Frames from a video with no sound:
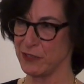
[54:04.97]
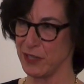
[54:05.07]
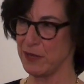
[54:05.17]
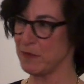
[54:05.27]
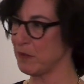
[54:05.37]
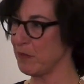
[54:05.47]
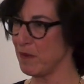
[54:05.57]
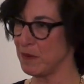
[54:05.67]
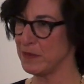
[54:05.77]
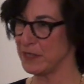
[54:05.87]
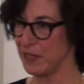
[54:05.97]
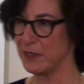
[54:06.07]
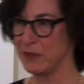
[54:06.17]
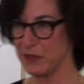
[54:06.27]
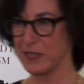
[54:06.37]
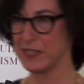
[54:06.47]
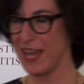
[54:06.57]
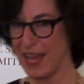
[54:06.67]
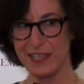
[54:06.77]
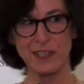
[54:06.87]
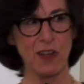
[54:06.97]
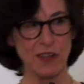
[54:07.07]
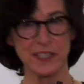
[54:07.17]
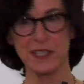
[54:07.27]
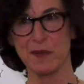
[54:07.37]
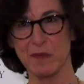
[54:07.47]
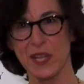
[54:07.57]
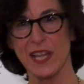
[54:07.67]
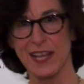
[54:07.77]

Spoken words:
Jacob could probably tell you this ad nauseum,